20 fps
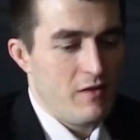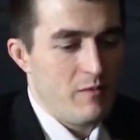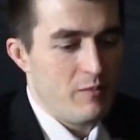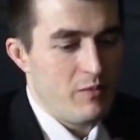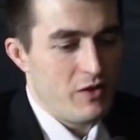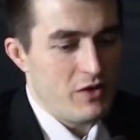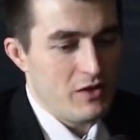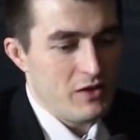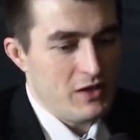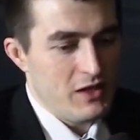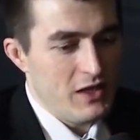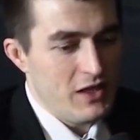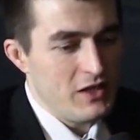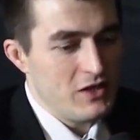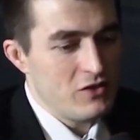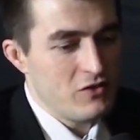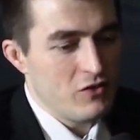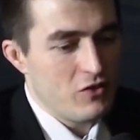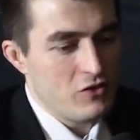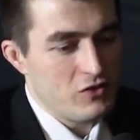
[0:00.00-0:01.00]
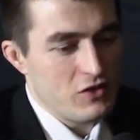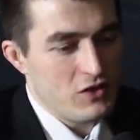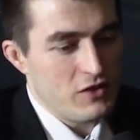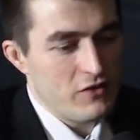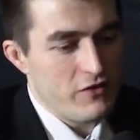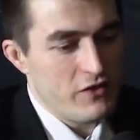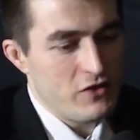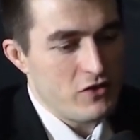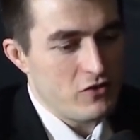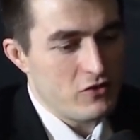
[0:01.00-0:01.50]
But each of those
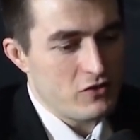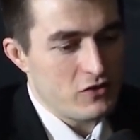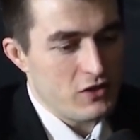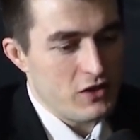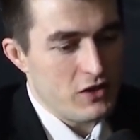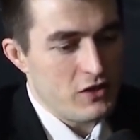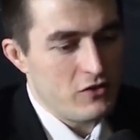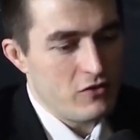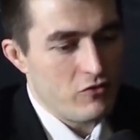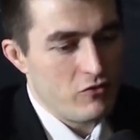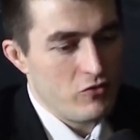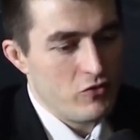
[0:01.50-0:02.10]
individuals in the